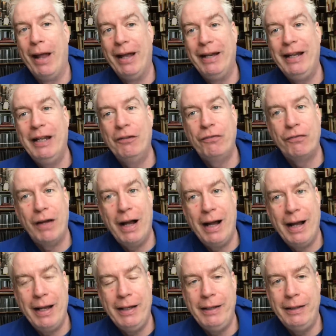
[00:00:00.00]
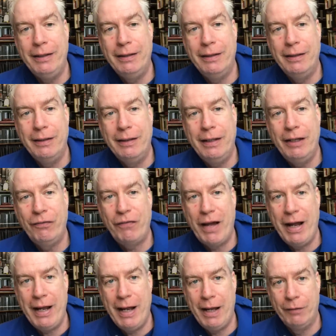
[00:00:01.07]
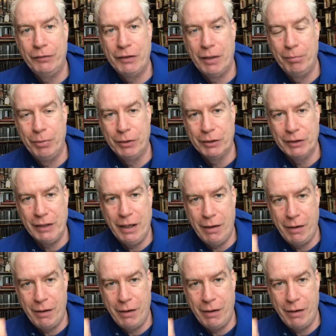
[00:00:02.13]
And if I if I have some books